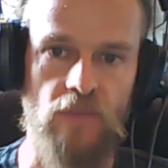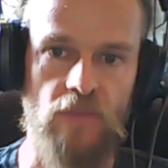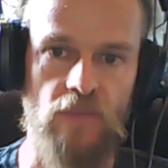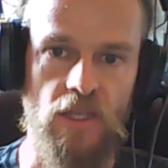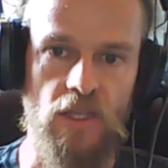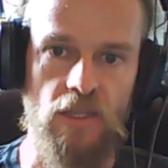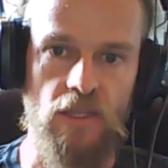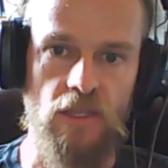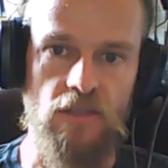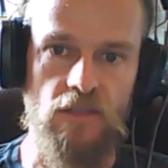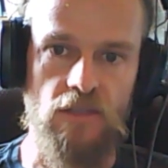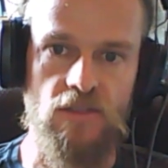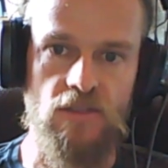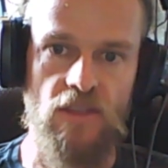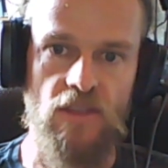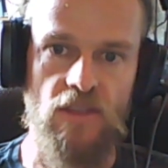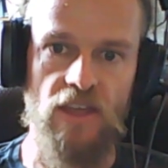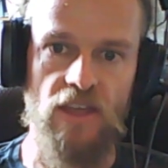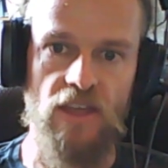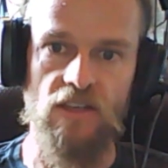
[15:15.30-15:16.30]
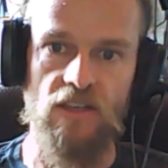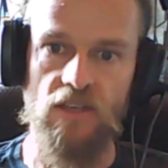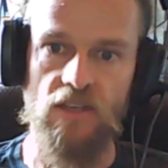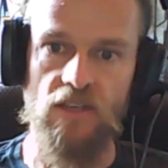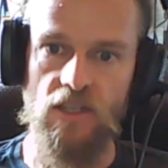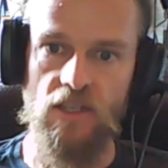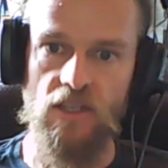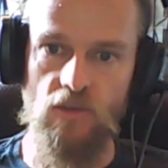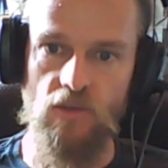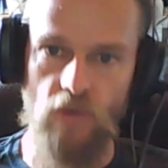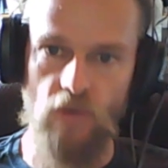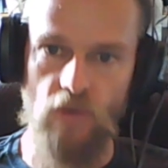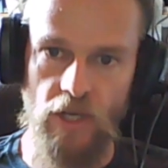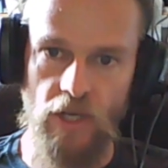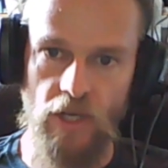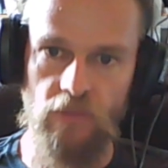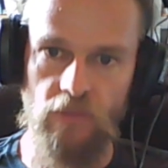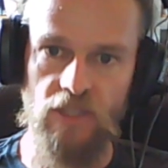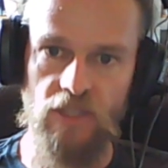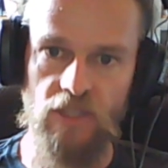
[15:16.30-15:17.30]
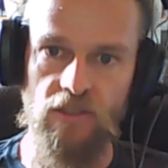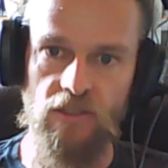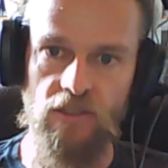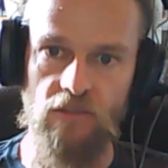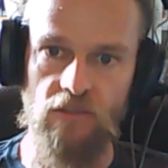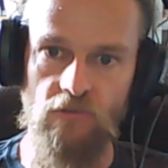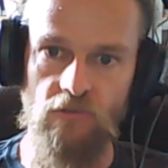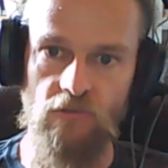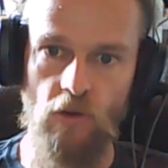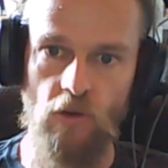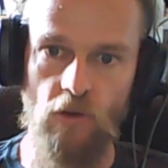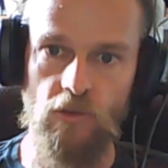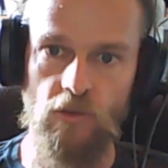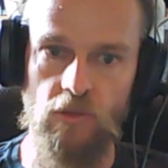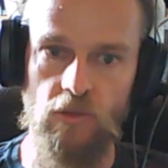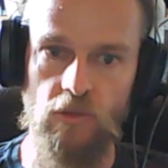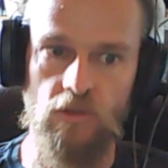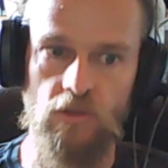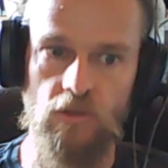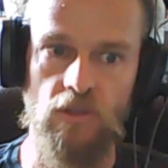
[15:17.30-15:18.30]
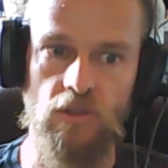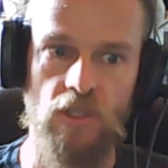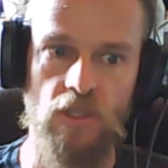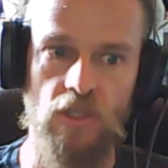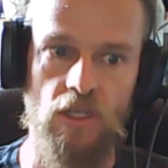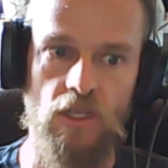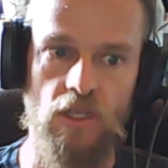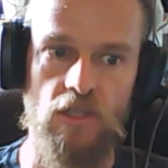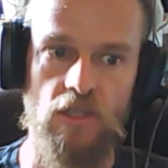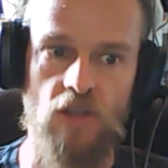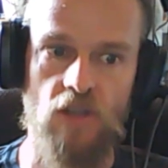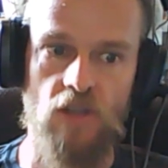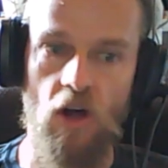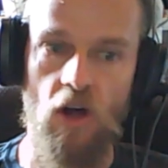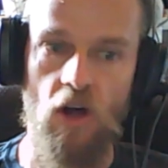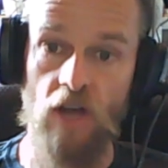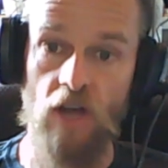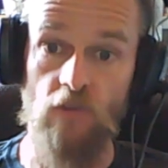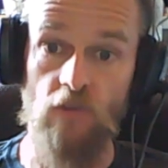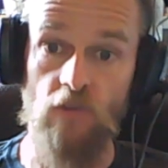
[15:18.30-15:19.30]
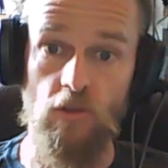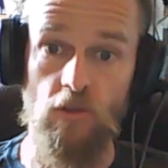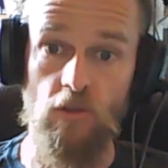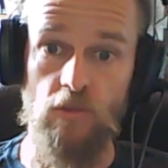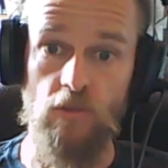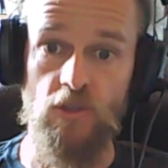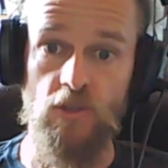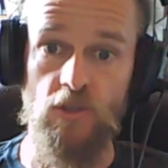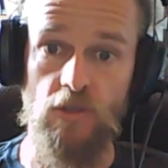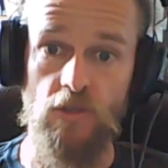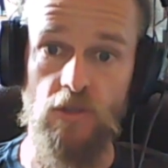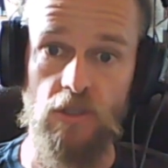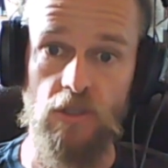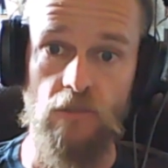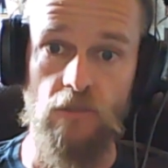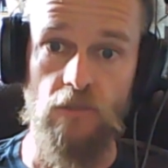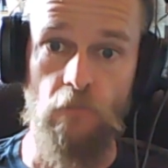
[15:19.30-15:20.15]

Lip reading: is that they are incredibly vulnerable to high volume shooting.